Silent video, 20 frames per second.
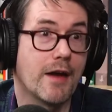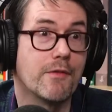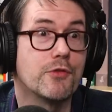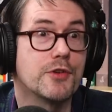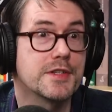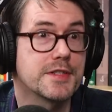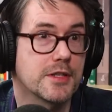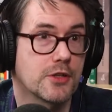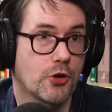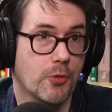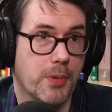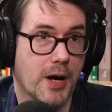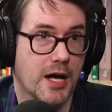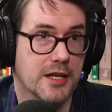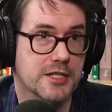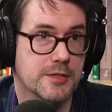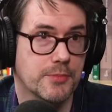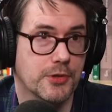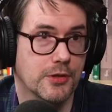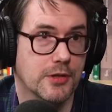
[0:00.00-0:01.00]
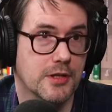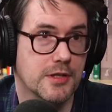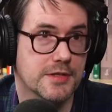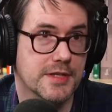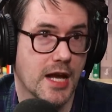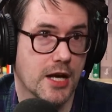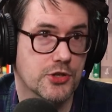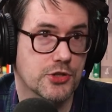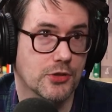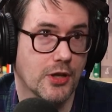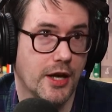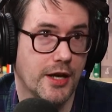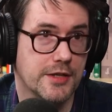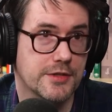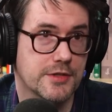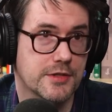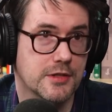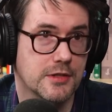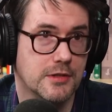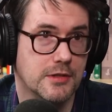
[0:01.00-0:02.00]
every single possibility is
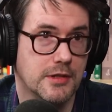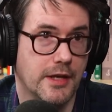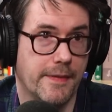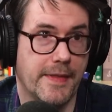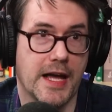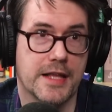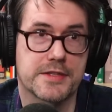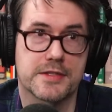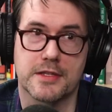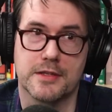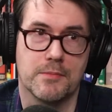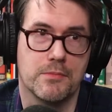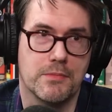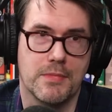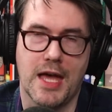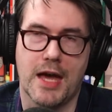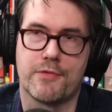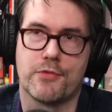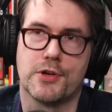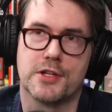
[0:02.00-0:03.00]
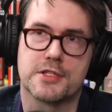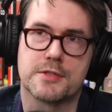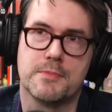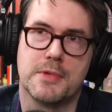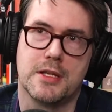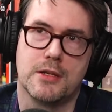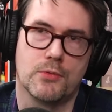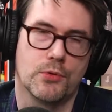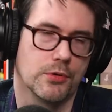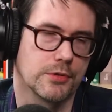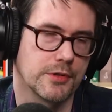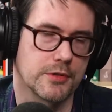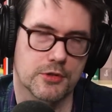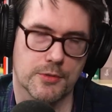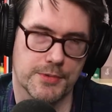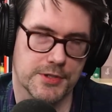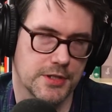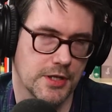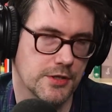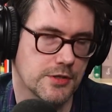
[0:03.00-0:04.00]
actualized. And that's the Everett's many world
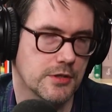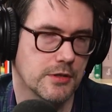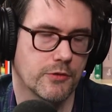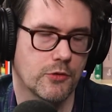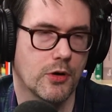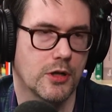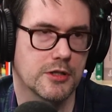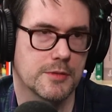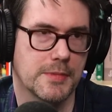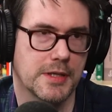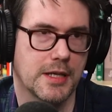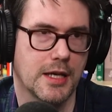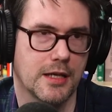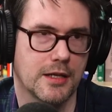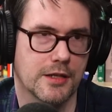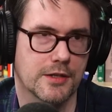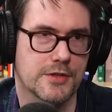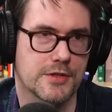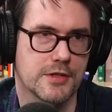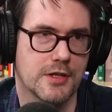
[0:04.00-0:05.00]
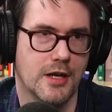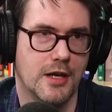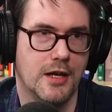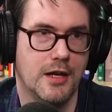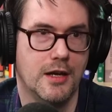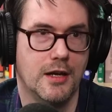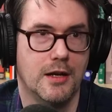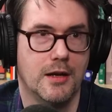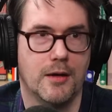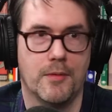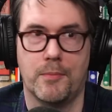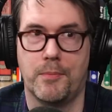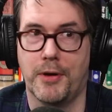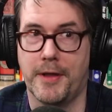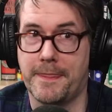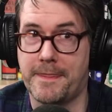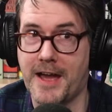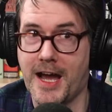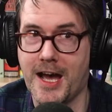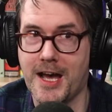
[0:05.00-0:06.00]
interpretation of quantum mechanics. Okay.
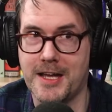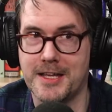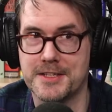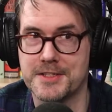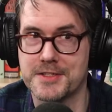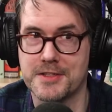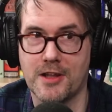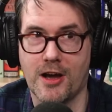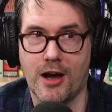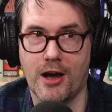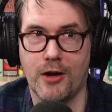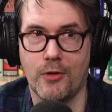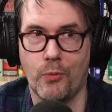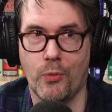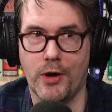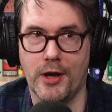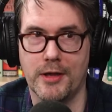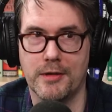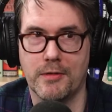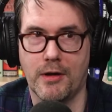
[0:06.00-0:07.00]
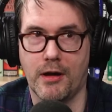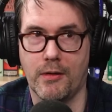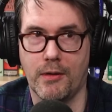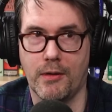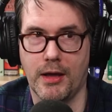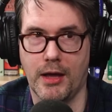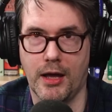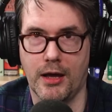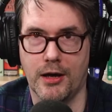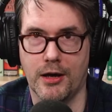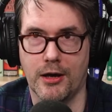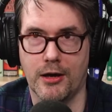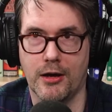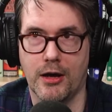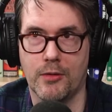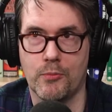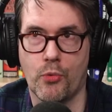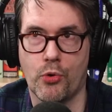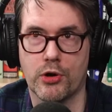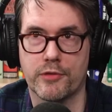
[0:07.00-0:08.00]
But that is not what uh,
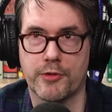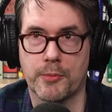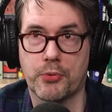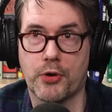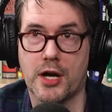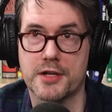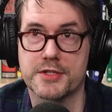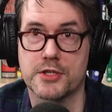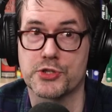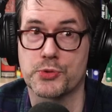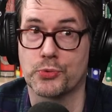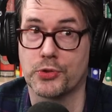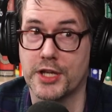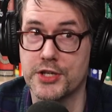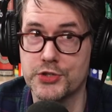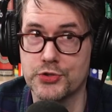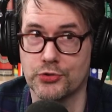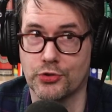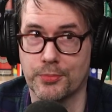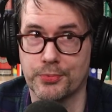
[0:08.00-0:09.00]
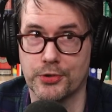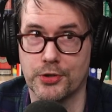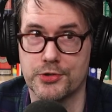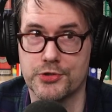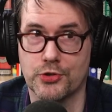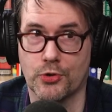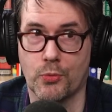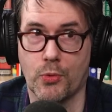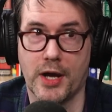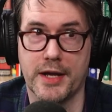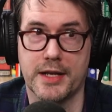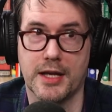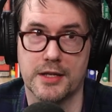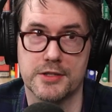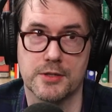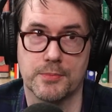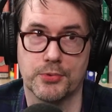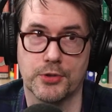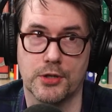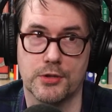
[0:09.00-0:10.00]
a more of a process relational approach or
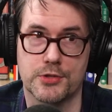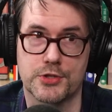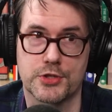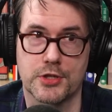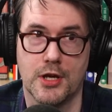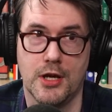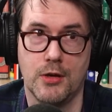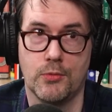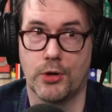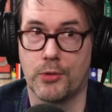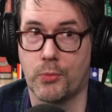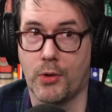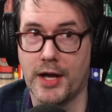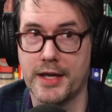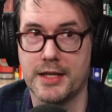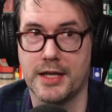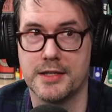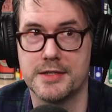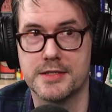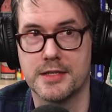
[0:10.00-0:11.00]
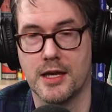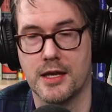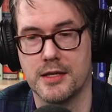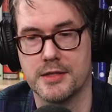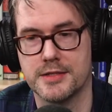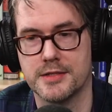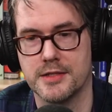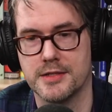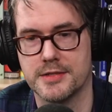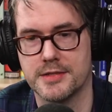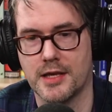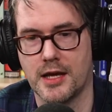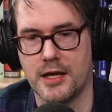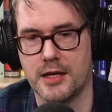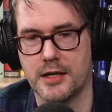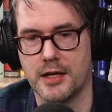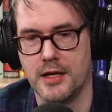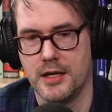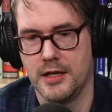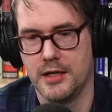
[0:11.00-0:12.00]
Whitehead's approach. What Whitehead says is
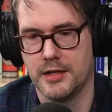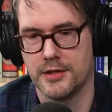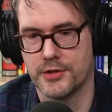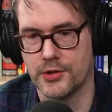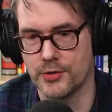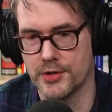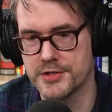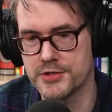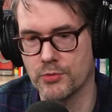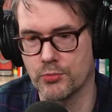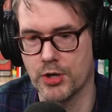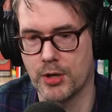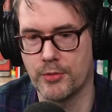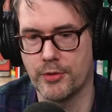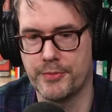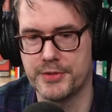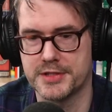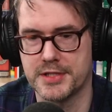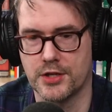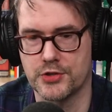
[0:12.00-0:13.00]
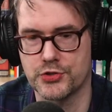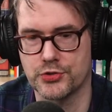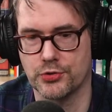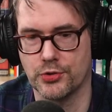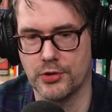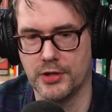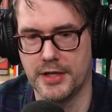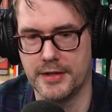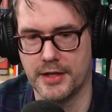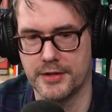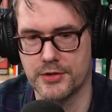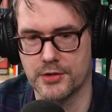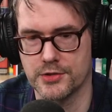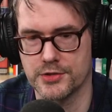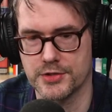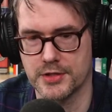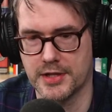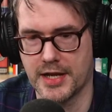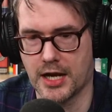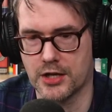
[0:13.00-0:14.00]
that there is a realm of potential and that
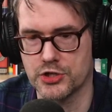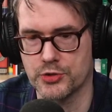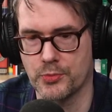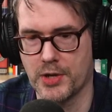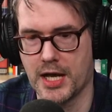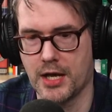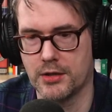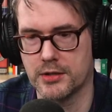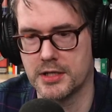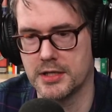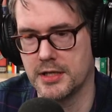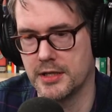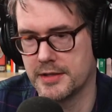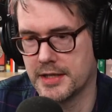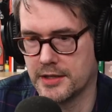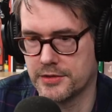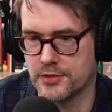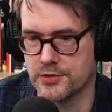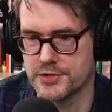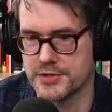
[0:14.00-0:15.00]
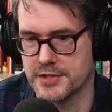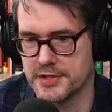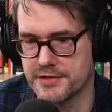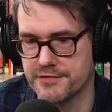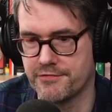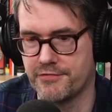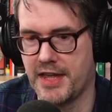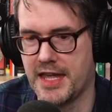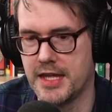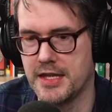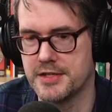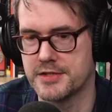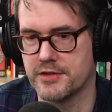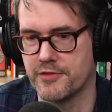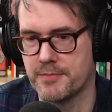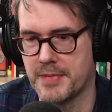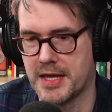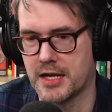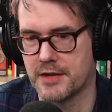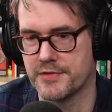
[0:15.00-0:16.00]
there's an actuality and that there's this phase
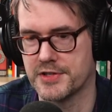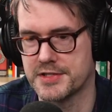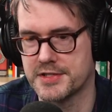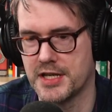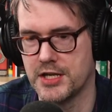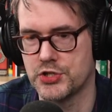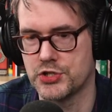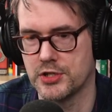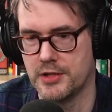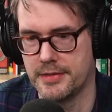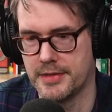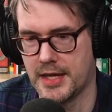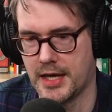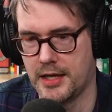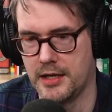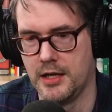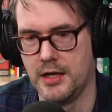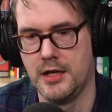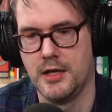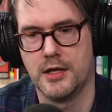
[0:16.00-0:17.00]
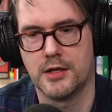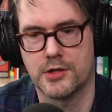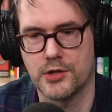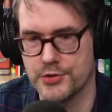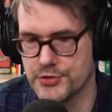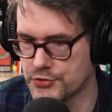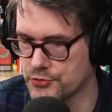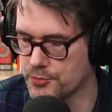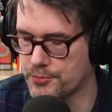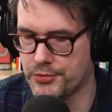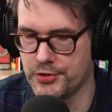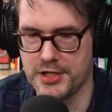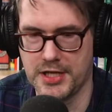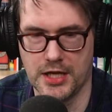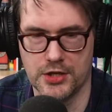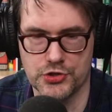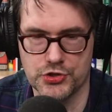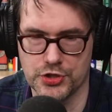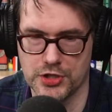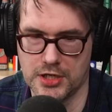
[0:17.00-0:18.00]
of manifestation that goes through
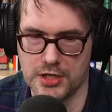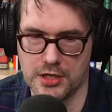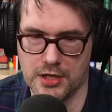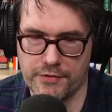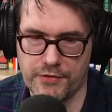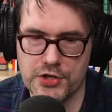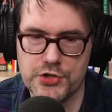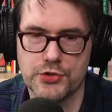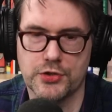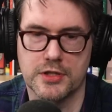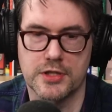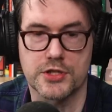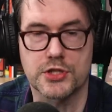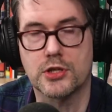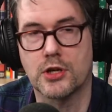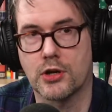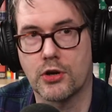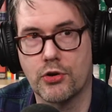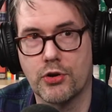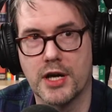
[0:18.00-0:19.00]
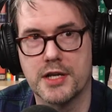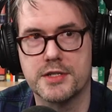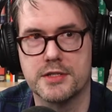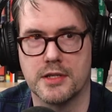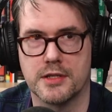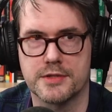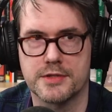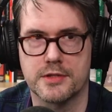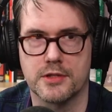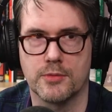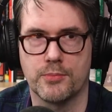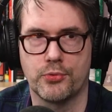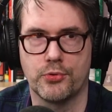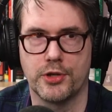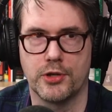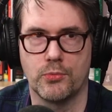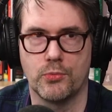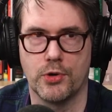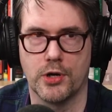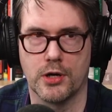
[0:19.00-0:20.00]
prehension and eventually this concrescence to the
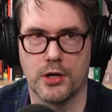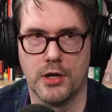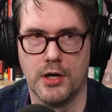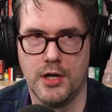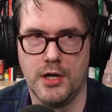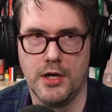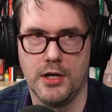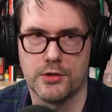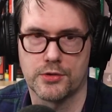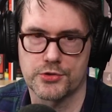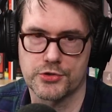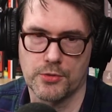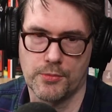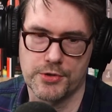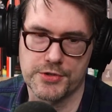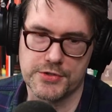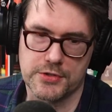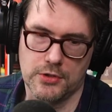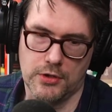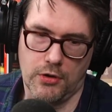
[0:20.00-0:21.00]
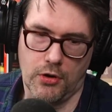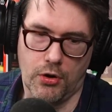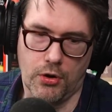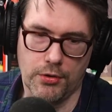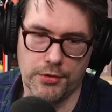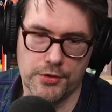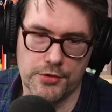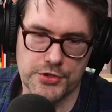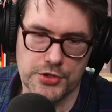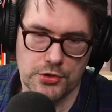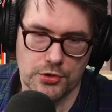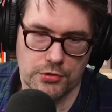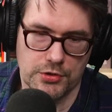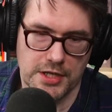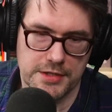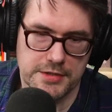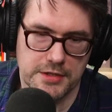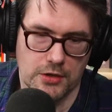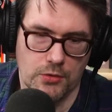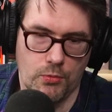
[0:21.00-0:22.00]
point where there's almost a, all those
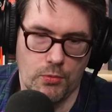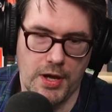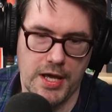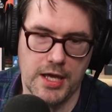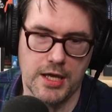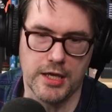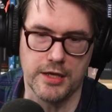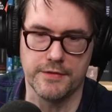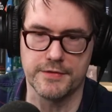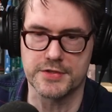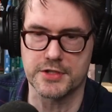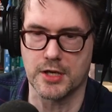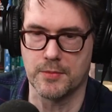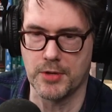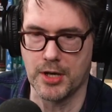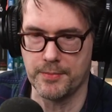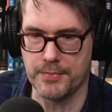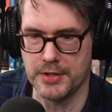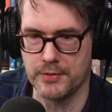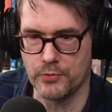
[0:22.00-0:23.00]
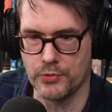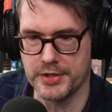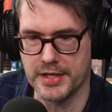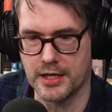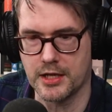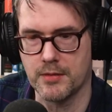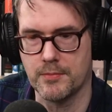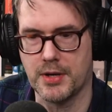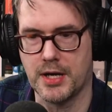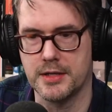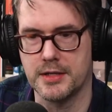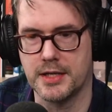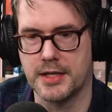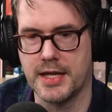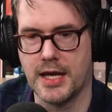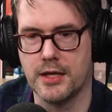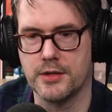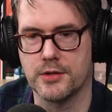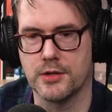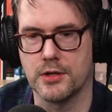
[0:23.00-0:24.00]
concresting waves come up, and when they combine
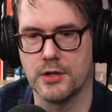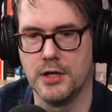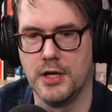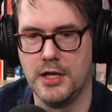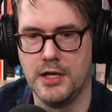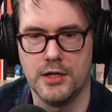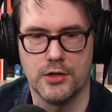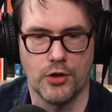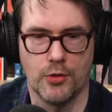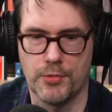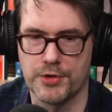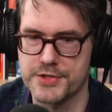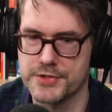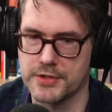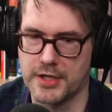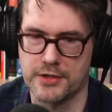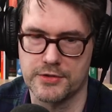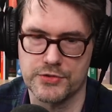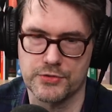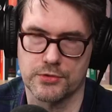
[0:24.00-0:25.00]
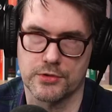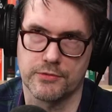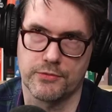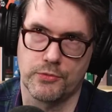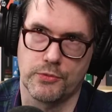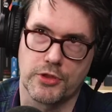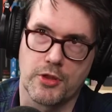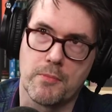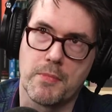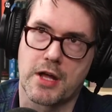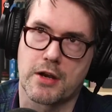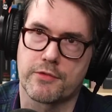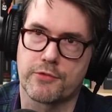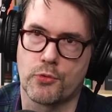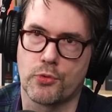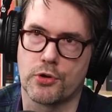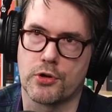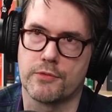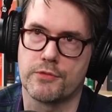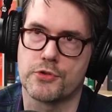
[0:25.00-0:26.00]
together, almost like sort of the
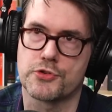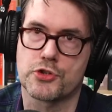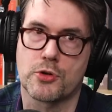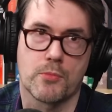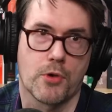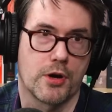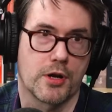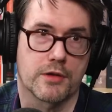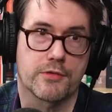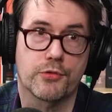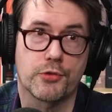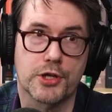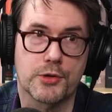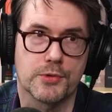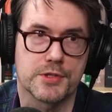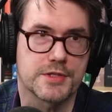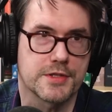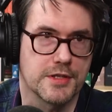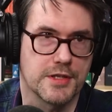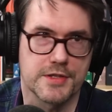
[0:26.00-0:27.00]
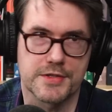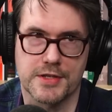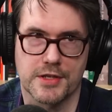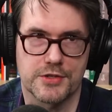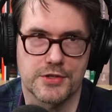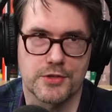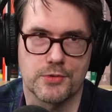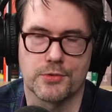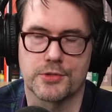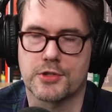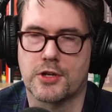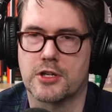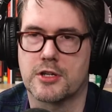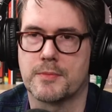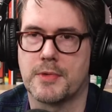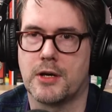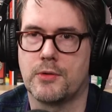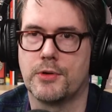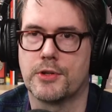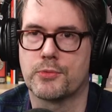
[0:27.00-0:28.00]
metaphor of those harmonic frequencies, as you were
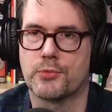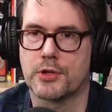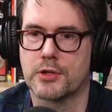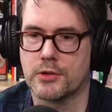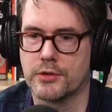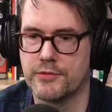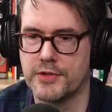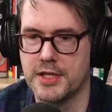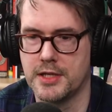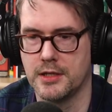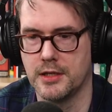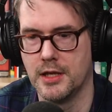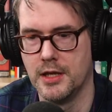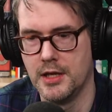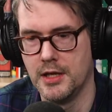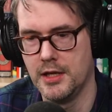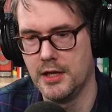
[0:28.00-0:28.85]
talking about with Rick Levine,